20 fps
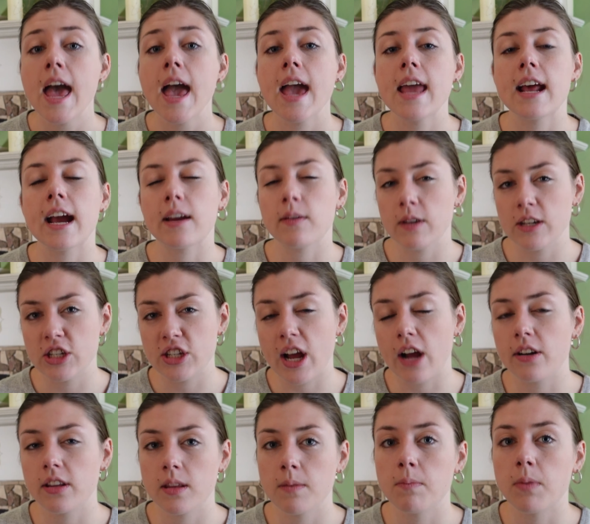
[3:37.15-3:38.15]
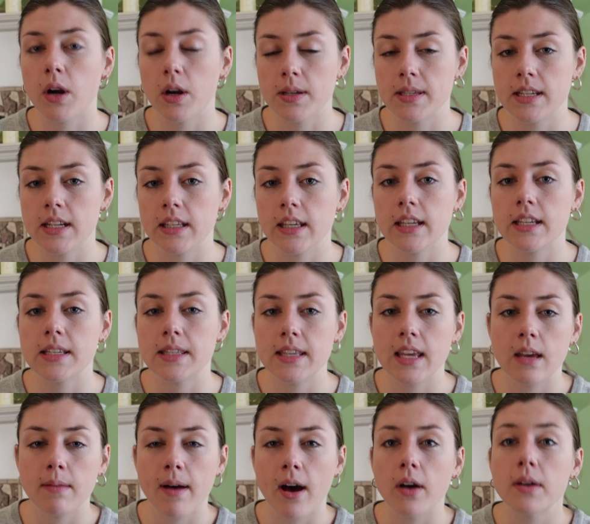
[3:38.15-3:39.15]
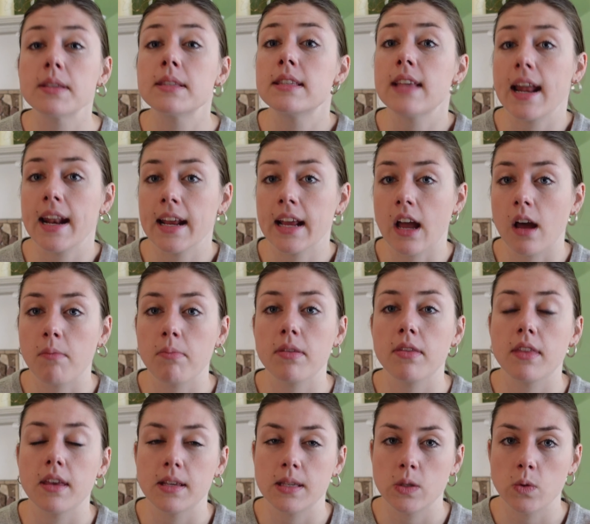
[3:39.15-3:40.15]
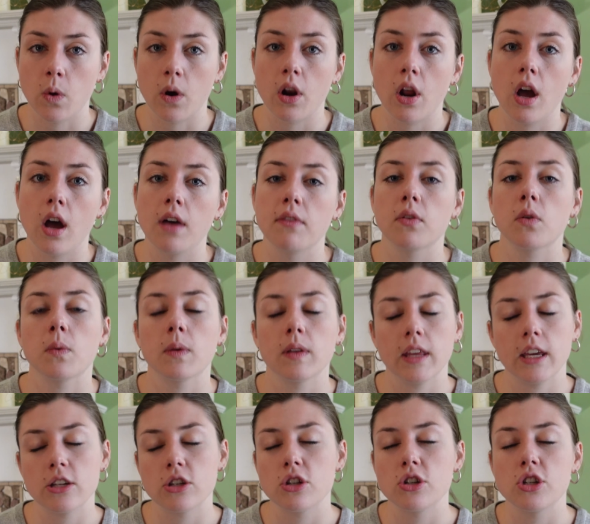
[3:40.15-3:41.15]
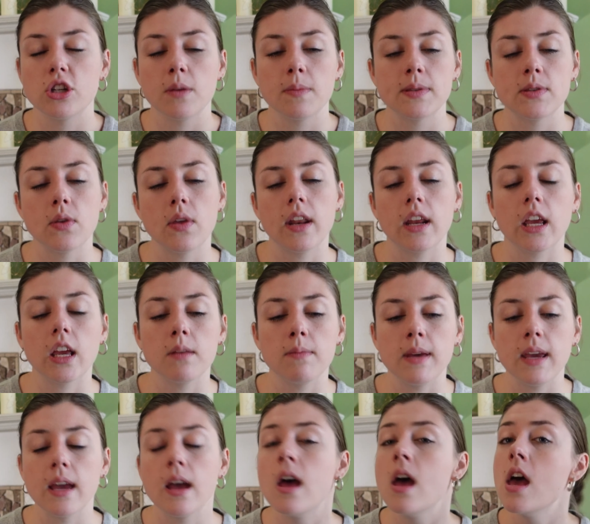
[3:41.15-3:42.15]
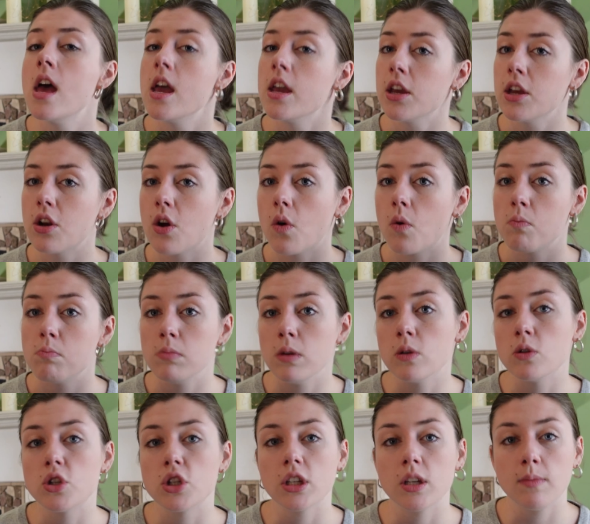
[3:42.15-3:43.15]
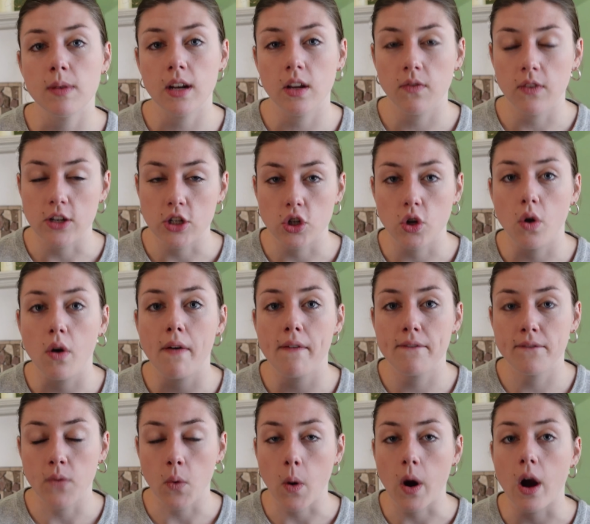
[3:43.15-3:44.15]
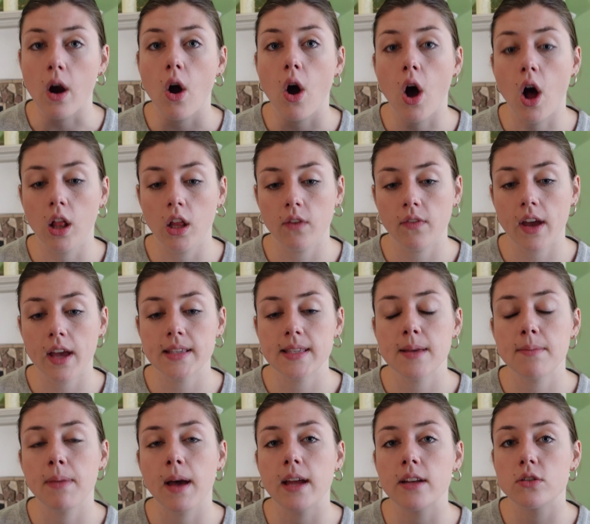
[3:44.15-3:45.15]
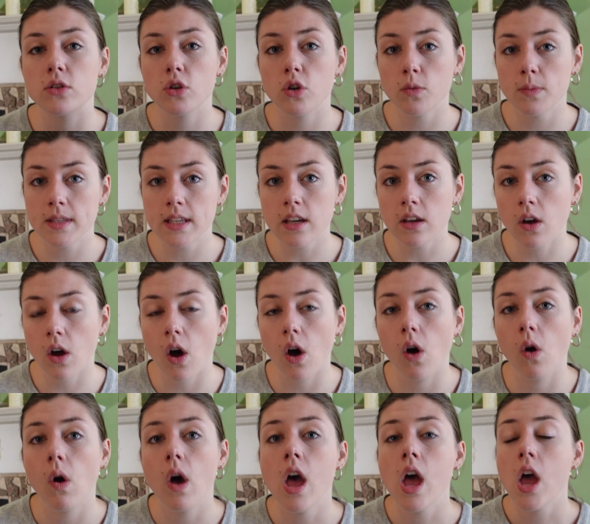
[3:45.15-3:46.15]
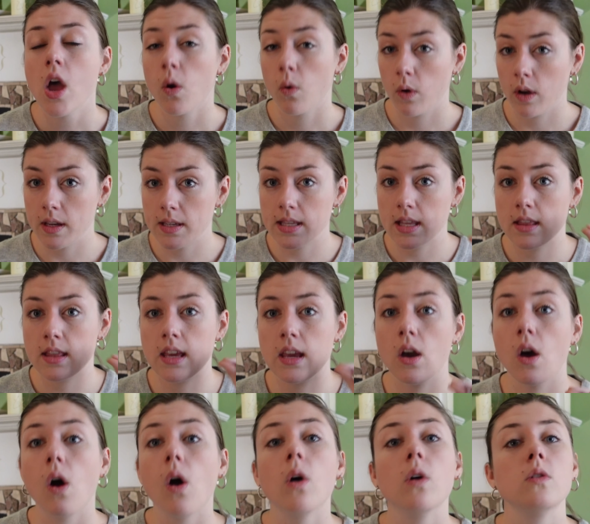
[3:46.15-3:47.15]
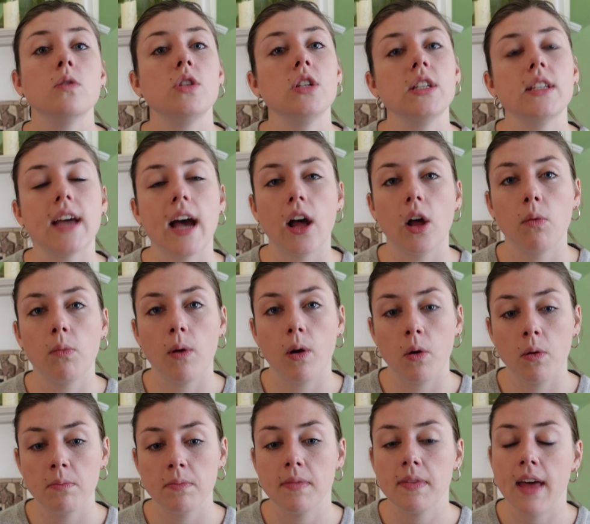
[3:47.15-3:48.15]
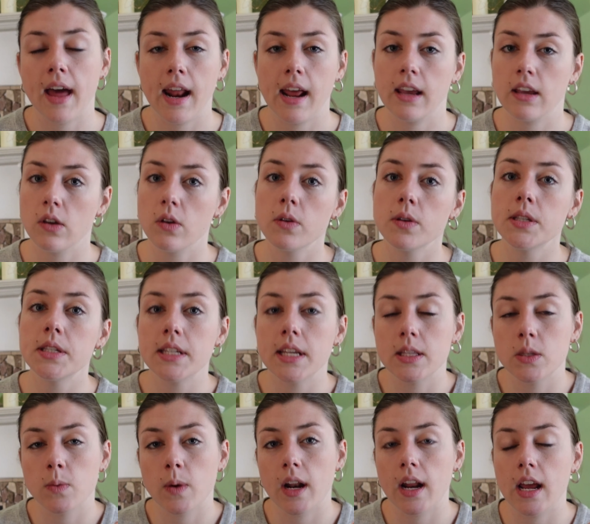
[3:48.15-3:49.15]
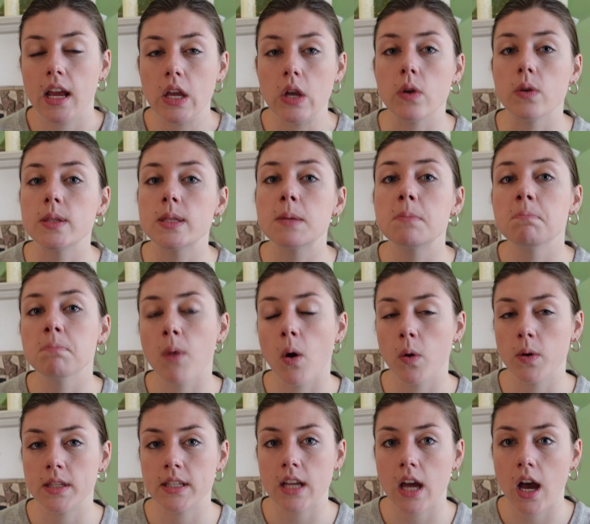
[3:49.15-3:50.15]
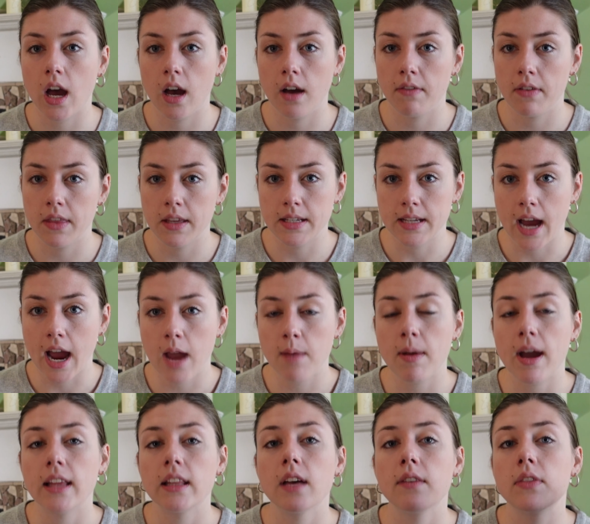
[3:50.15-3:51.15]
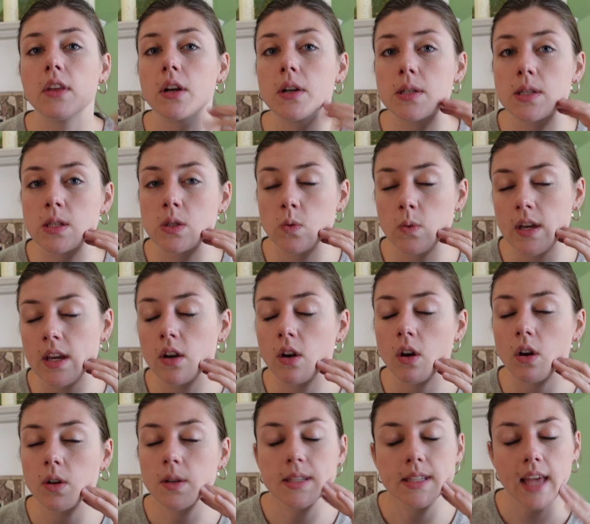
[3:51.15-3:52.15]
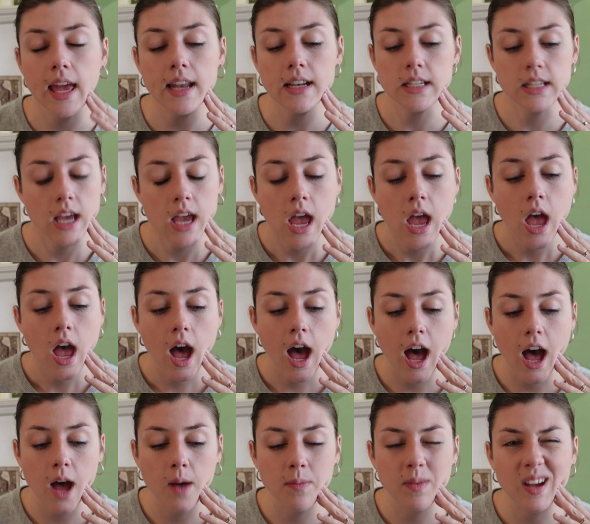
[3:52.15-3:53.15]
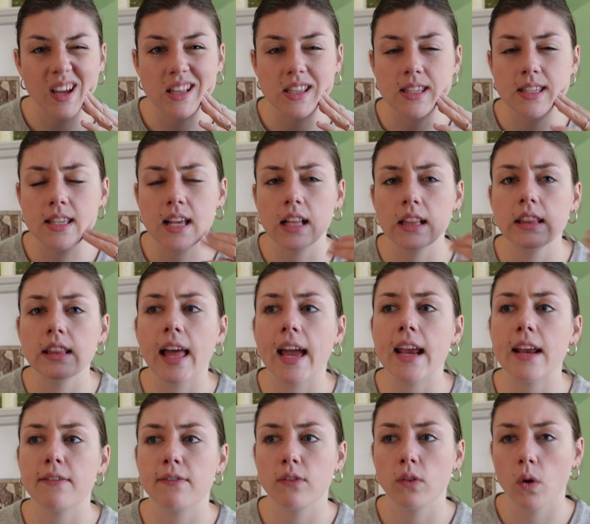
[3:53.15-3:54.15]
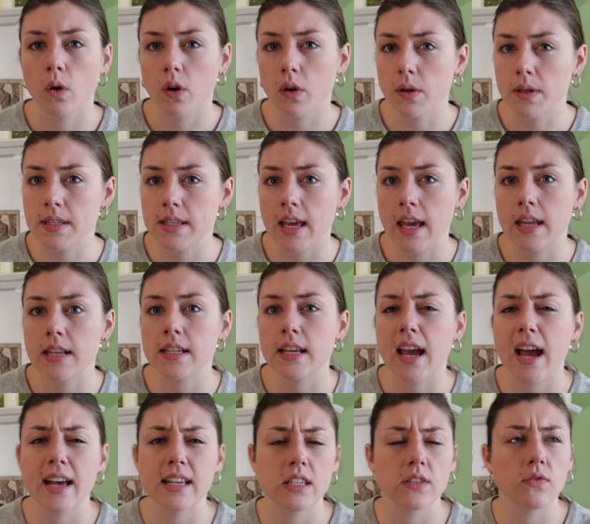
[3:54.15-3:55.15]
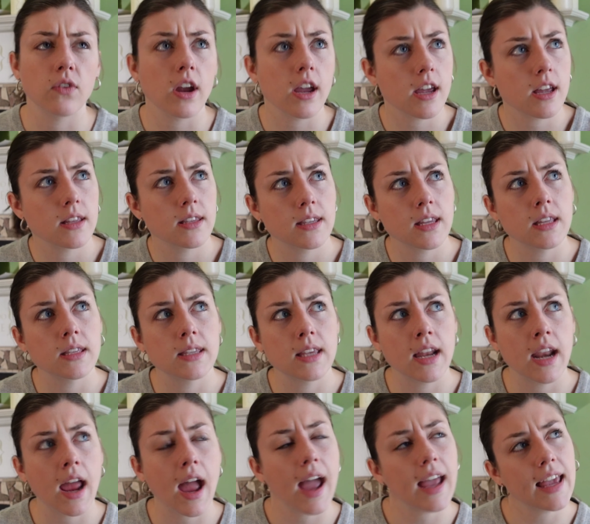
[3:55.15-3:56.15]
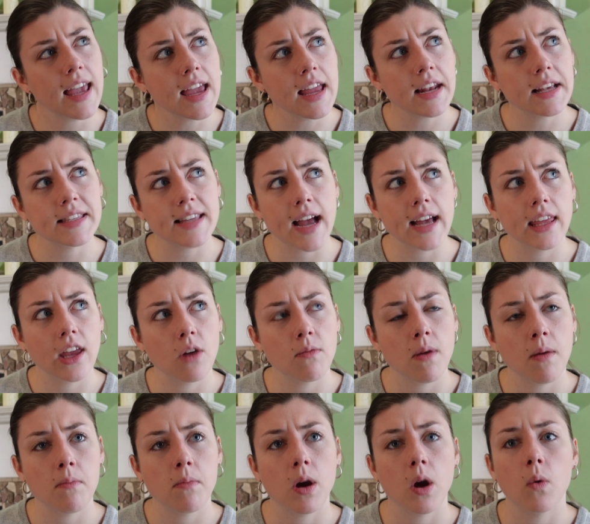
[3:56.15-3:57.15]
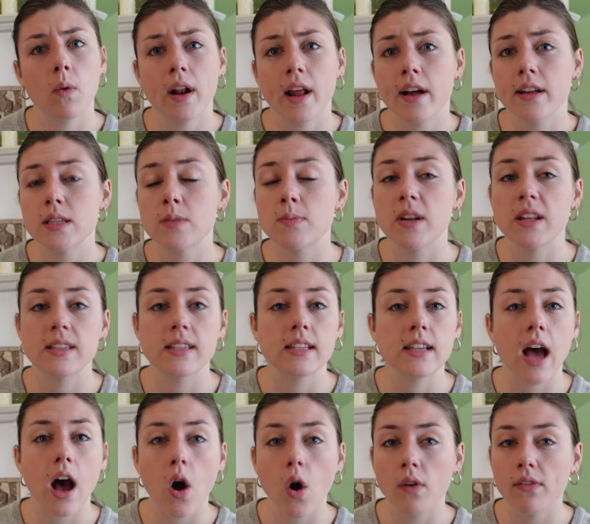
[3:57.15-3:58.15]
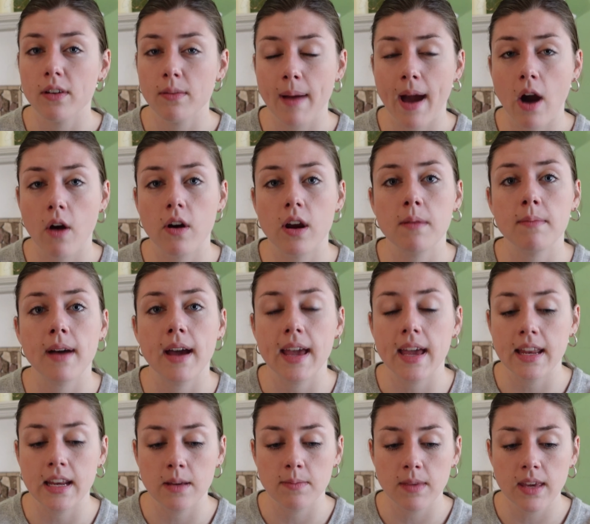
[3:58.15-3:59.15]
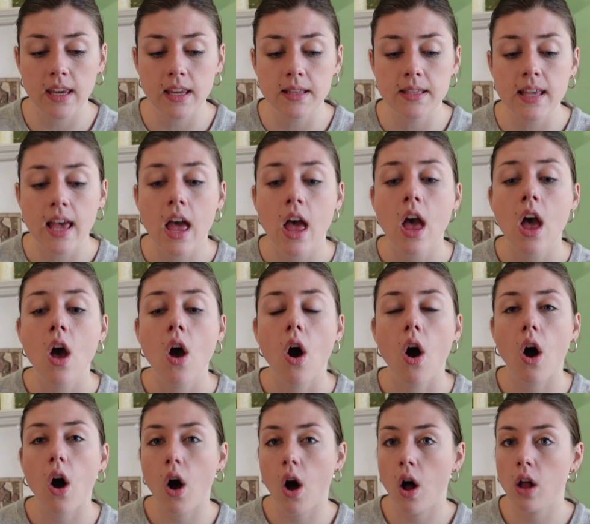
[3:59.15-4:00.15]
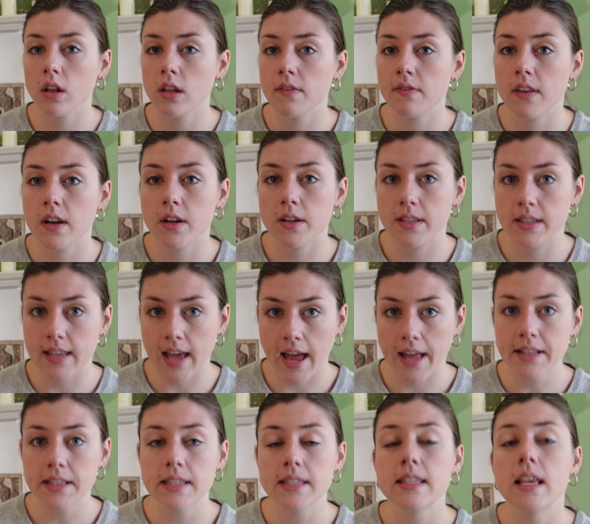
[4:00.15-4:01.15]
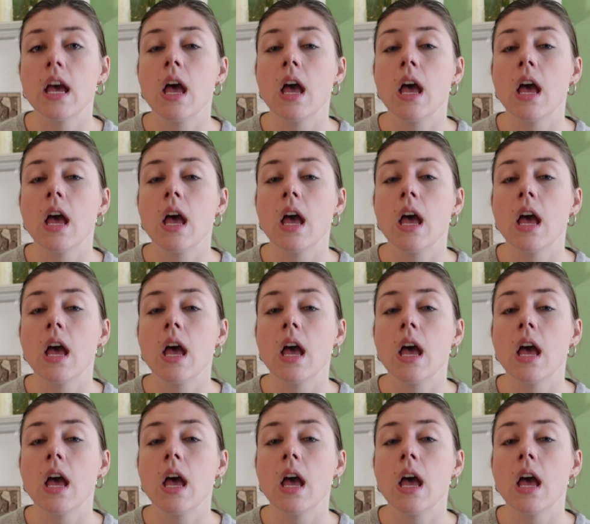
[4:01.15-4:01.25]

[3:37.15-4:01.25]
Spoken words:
and I reached out to them personally to see about setting up this sort of relationship so that it could be, mutually beneficial for all of us. But Tubes & Co. was the OG Tallow Bomb that I used. It's what I use most of the time. I love their Sweet Girl scent. It's a light floral scent. It has frankincense in it. I can't exactly remember what else, but it's not overpowering by any means. All of their scents